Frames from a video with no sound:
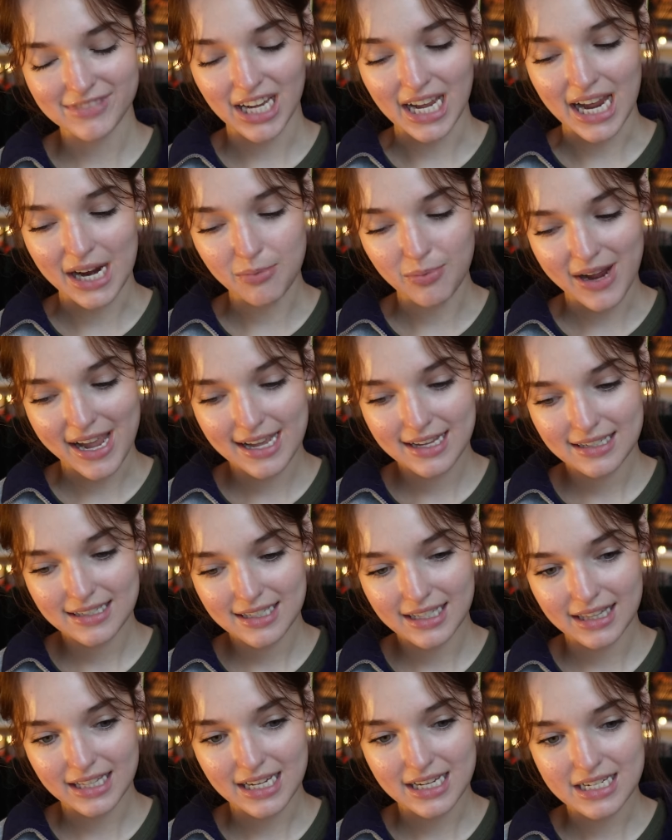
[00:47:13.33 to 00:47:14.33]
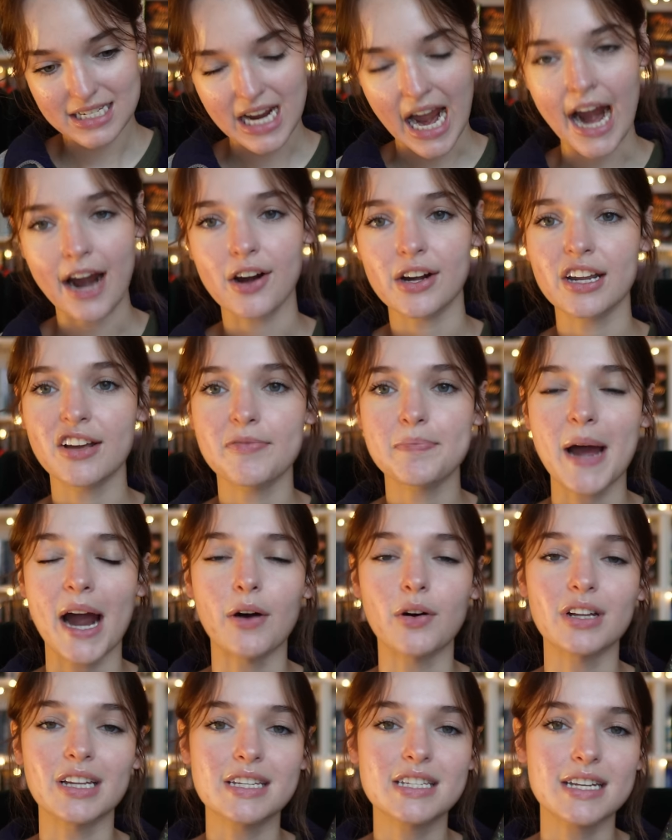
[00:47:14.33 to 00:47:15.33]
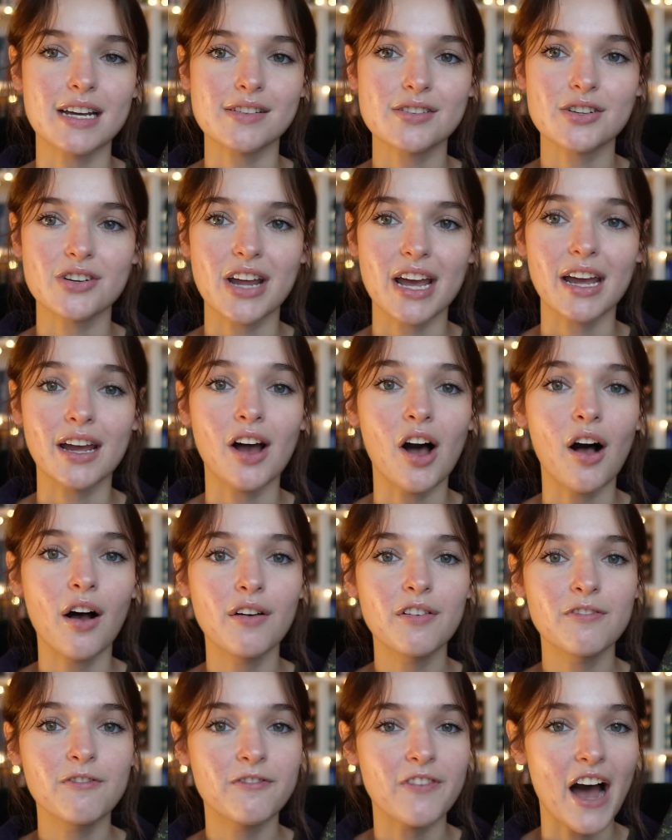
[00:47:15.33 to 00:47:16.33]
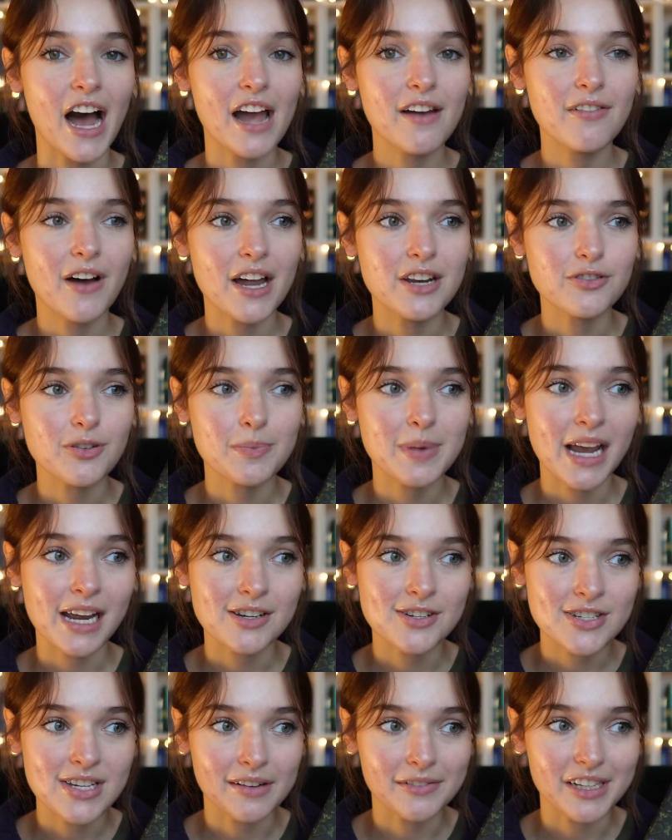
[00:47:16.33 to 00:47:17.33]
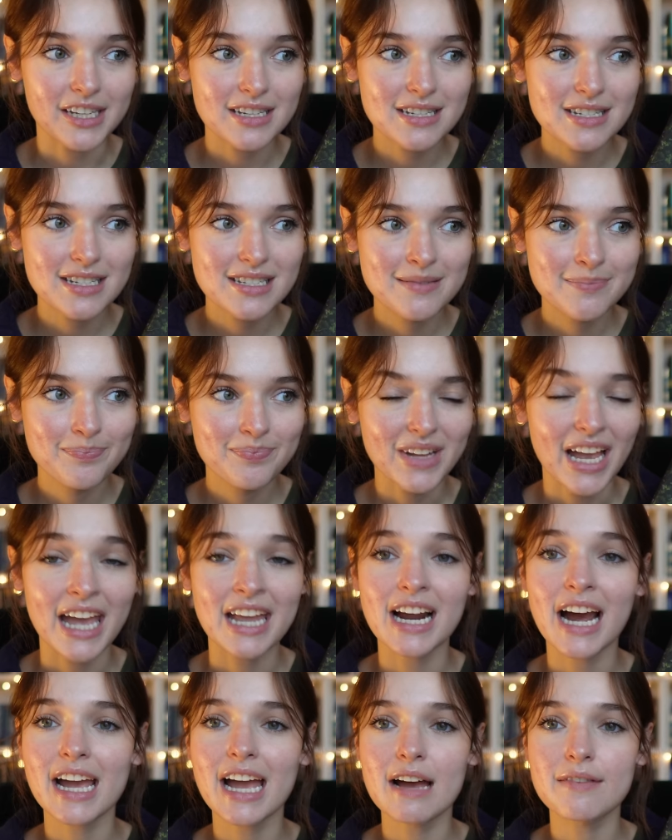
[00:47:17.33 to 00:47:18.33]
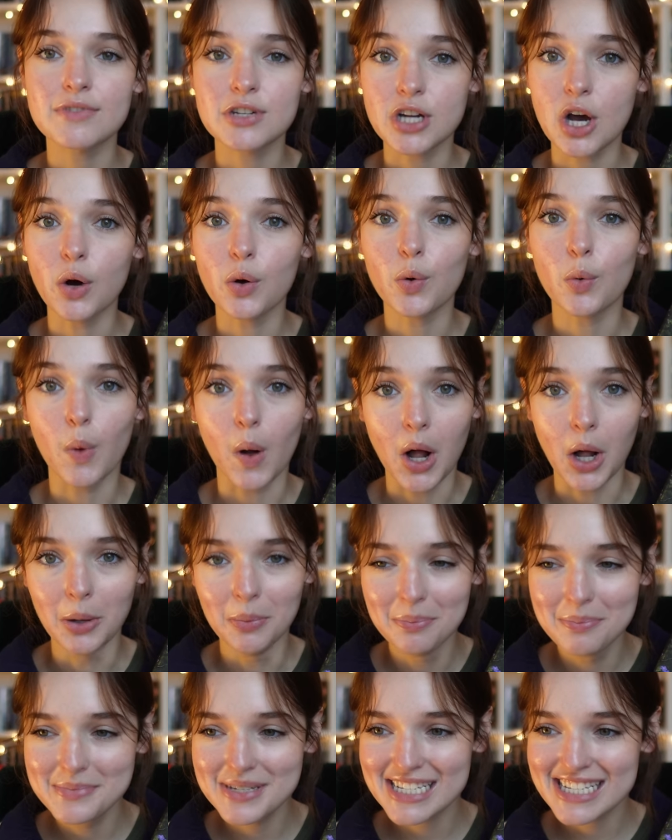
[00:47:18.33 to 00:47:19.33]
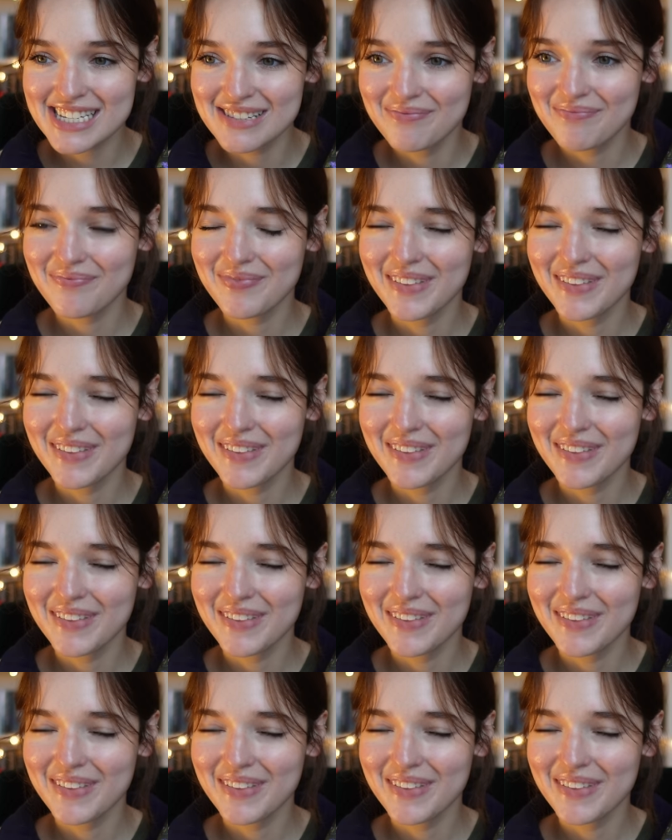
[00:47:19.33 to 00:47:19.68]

I read the entirety of Powerless yesterday, all 500 pages of it, and I have no qualms